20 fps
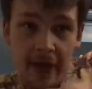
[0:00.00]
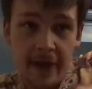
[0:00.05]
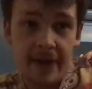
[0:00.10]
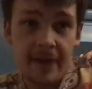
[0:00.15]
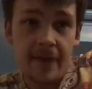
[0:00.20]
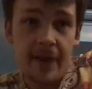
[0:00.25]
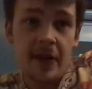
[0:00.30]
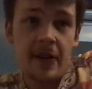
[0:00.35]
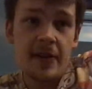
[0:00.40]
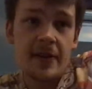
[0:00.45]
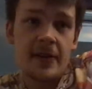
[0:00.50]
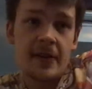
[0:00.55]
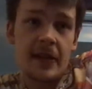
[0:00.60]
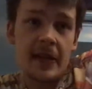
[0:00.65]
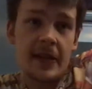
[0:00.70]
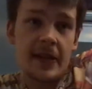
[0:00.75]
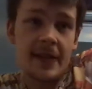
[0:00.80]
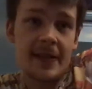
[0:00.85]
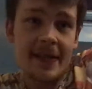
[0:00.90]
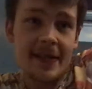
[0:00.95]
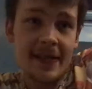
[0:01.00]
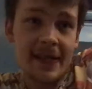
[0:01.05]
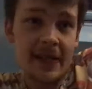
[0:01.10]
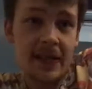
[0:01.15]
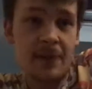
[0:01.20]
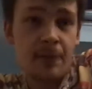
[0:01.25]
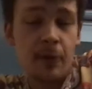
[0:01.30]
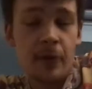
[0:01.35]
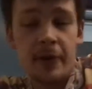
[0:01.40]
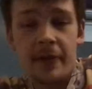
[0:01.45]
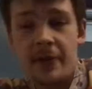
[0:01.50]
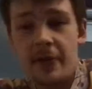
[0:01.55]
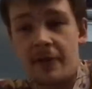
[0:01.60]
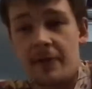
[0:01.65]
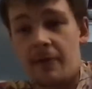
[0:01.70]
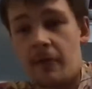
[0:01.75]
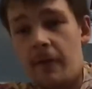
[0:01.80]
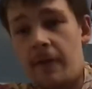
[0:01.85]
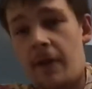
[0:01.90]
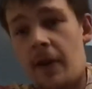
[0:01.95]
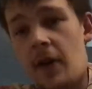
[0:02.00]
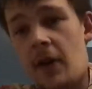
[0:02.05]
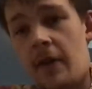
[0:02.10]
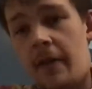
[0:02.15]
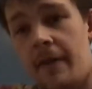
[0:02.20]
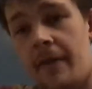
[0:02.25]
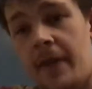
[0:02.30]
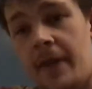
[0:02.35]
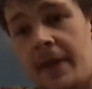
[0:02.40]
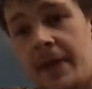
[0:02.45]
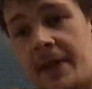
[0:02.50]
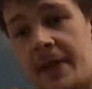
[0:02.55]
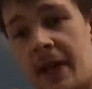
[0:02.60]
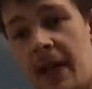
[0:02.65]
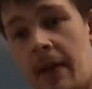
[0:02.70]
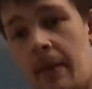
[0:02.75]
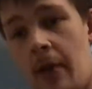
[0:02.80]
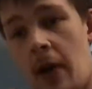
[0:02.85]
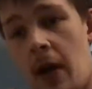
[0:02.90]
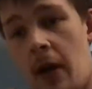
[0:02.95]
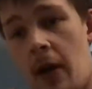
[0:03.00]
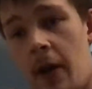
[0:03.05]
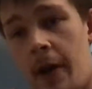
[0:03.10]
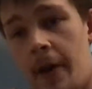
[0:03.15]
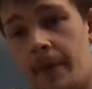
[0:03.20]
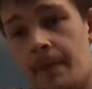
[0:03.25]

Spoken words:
It's a 6-pointer so far for this game.